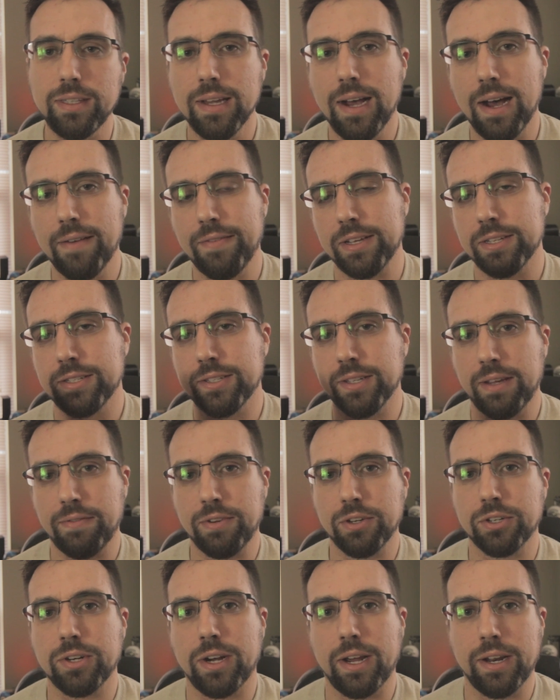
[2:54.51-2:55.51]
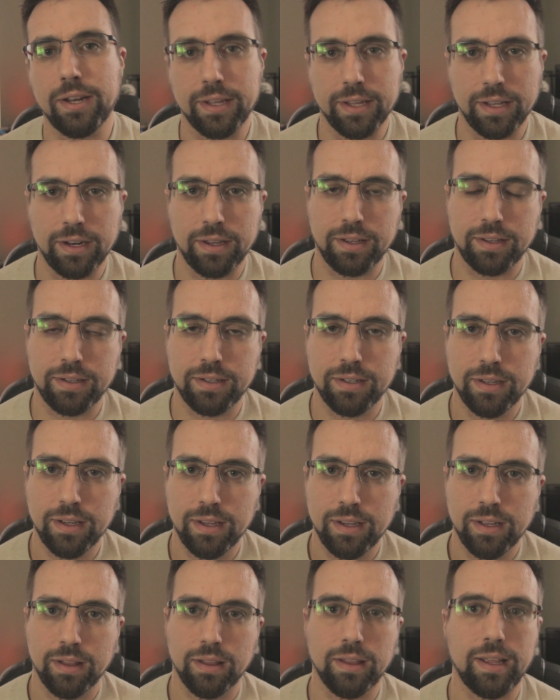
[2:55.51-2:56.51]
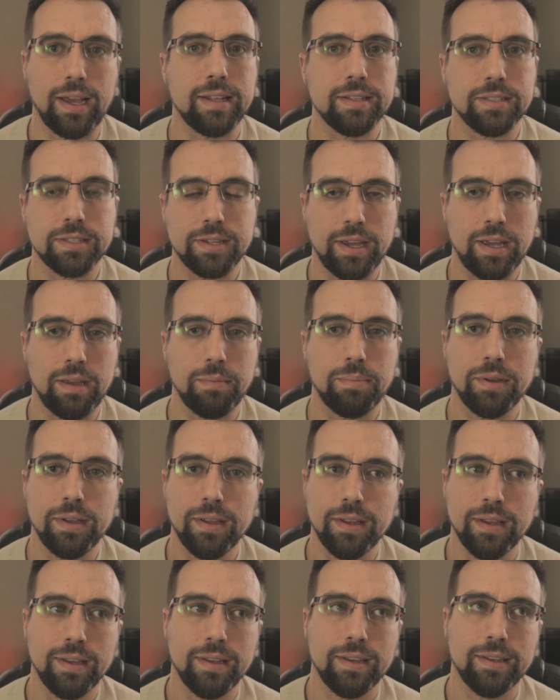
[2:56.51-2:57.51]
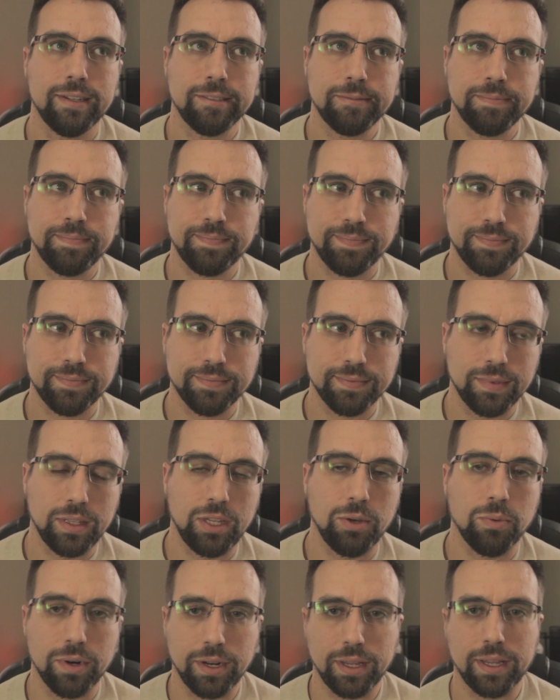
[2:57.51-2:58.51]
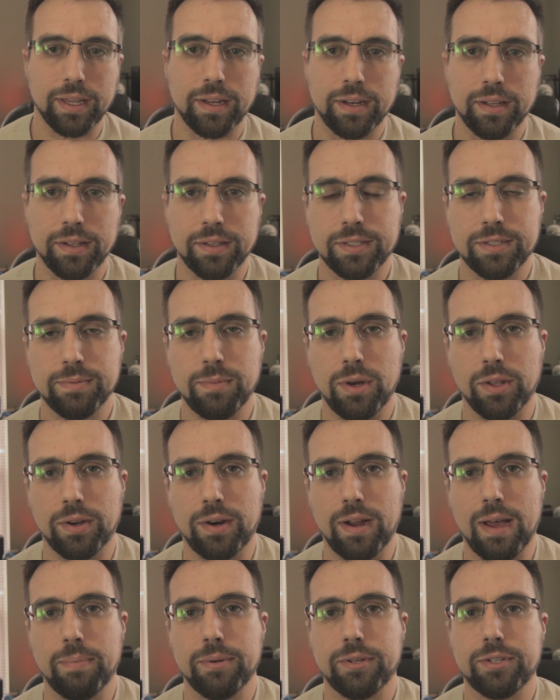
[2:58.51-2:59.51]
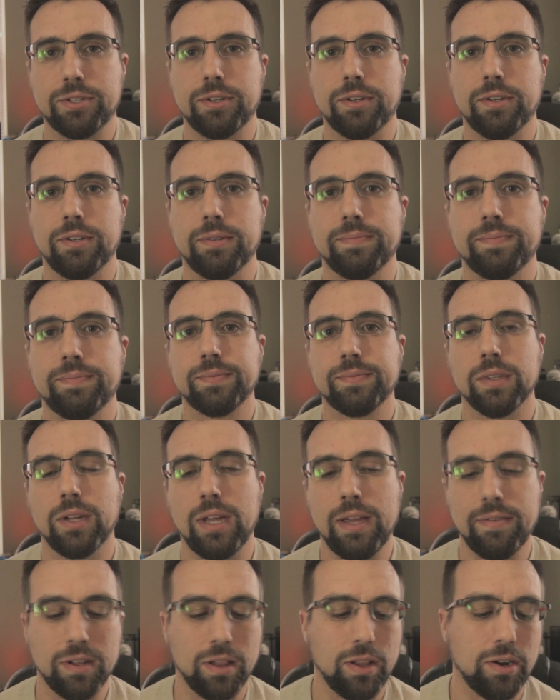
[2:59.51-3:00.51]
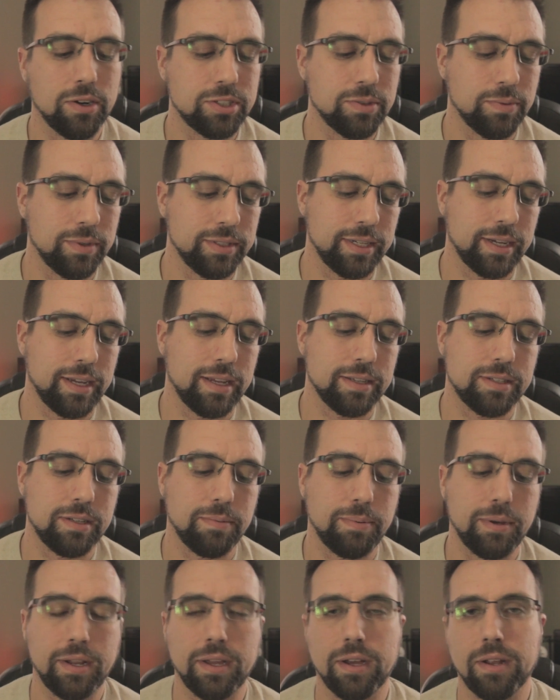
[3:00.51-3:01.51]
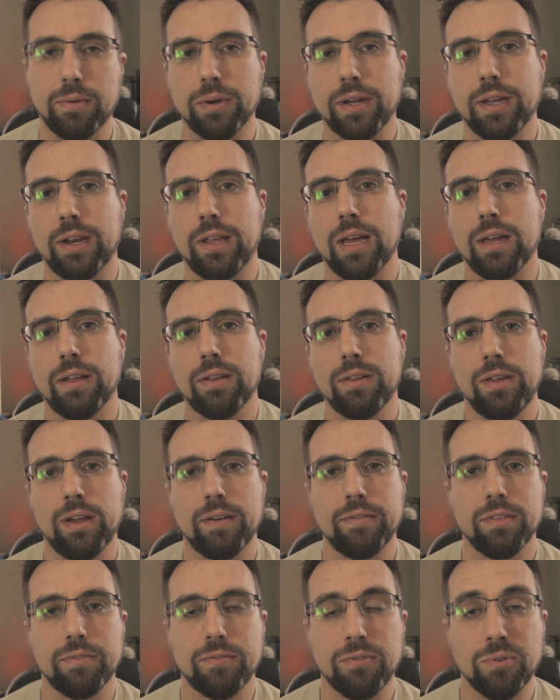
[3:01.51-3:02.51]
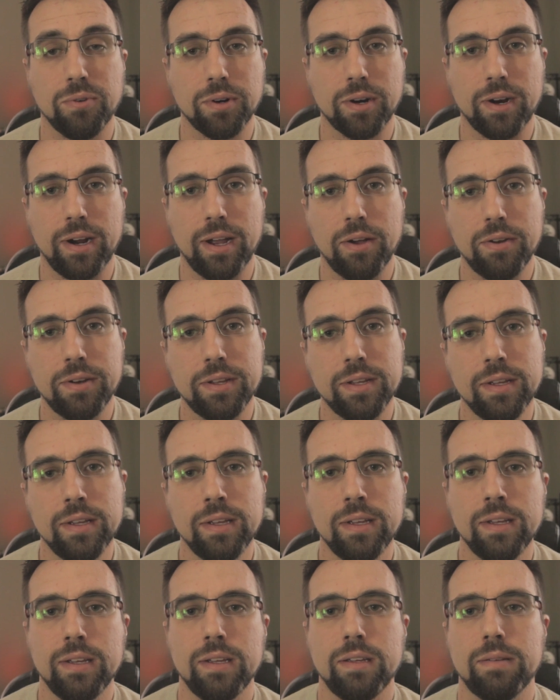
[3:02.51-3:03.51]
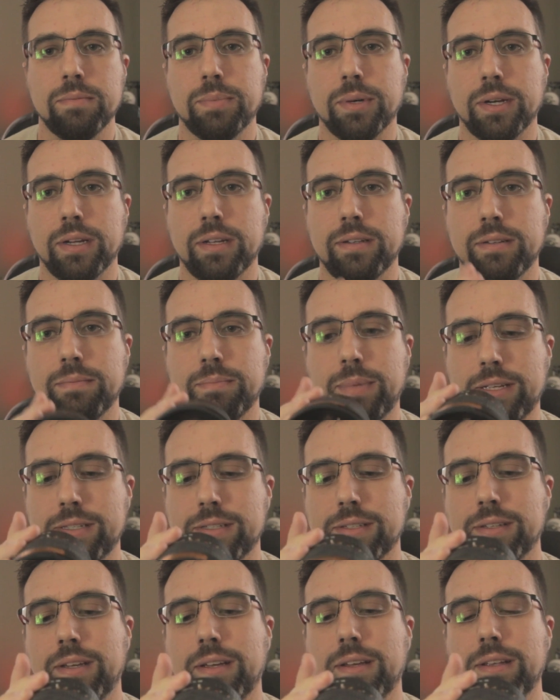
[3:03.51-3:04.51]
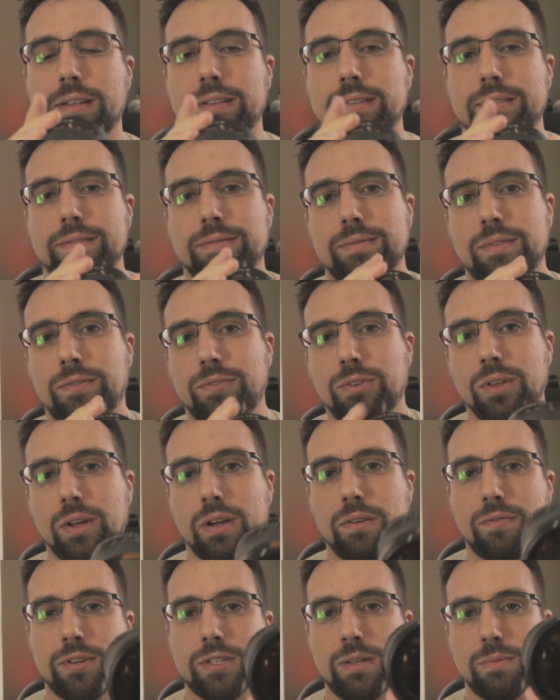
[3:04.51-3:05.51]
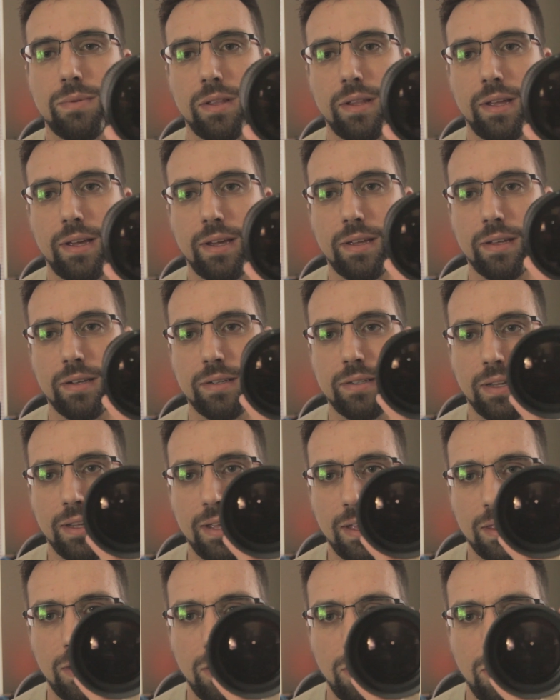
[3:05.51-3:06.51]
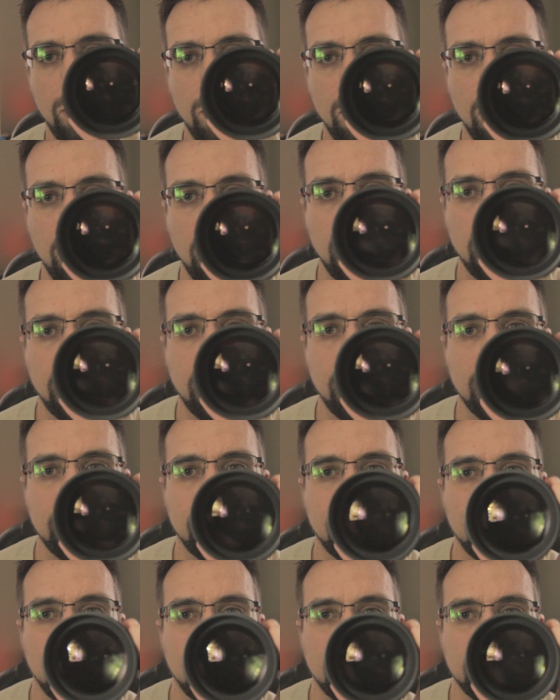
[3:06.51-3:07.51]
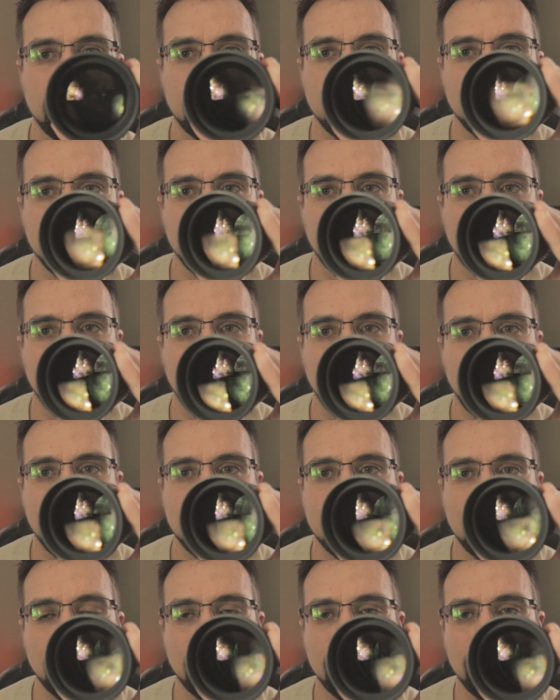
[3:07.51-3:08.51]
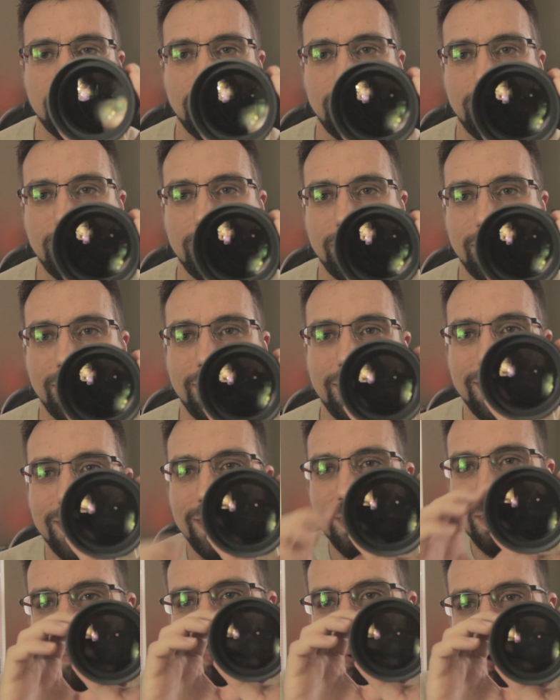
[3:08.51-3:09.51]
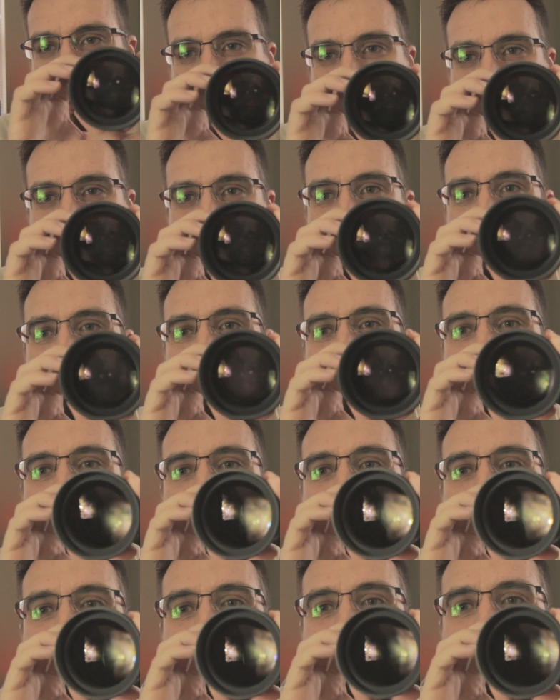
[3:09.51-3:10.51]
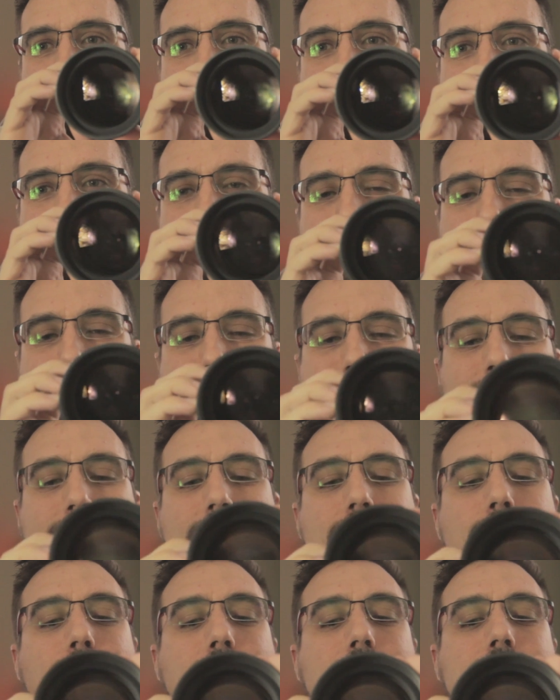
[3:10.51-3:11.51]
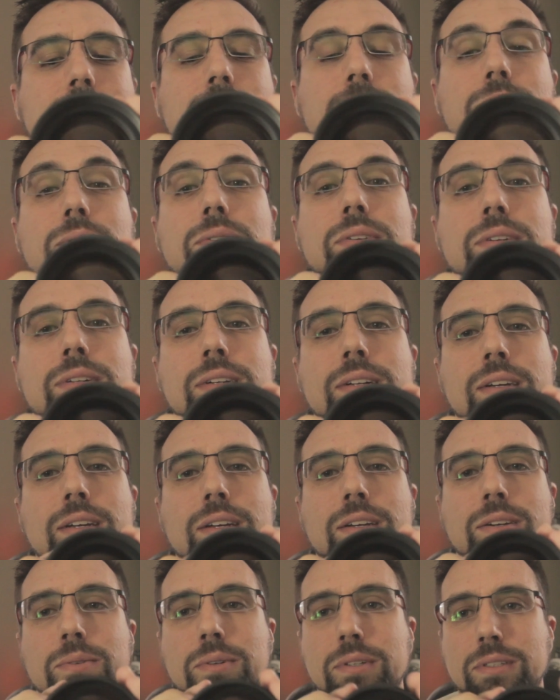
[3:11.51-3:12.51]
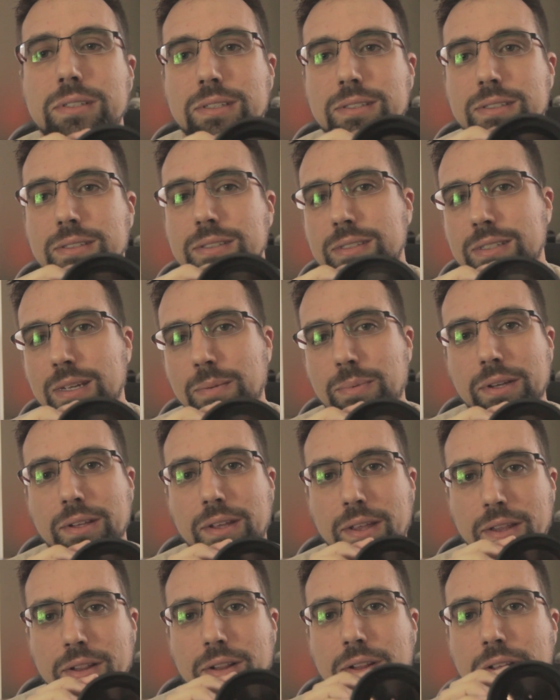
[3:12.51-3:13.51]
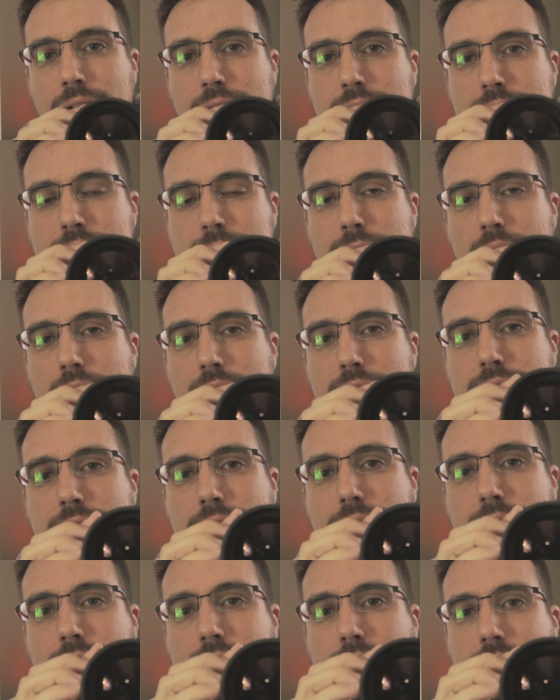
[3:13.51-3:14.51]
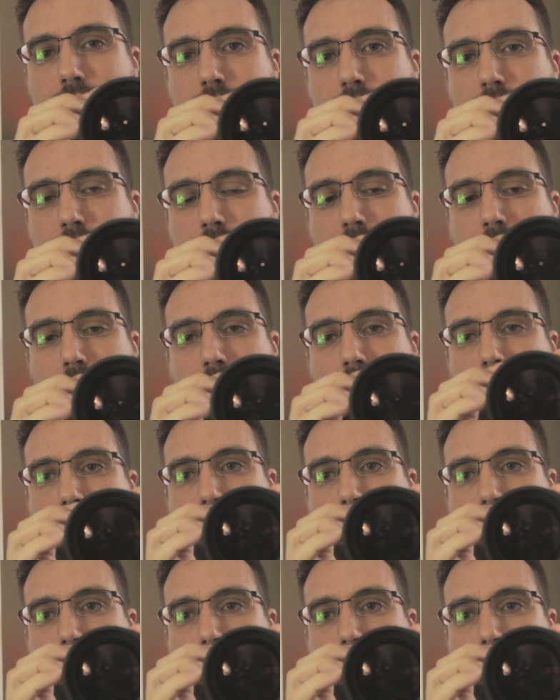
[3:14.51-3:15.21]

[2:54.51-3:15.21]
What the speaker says: Obviously, if you're trying to get a landscape, you want to get a smaller aperture, even larger ones, I guess, depending on what kind of you have in the foreground. But basically, if you're looking for something like to get the whole thing in focus, you're looking at something, you probably can't even see it. That's at 22, which is typically the smallest that it'll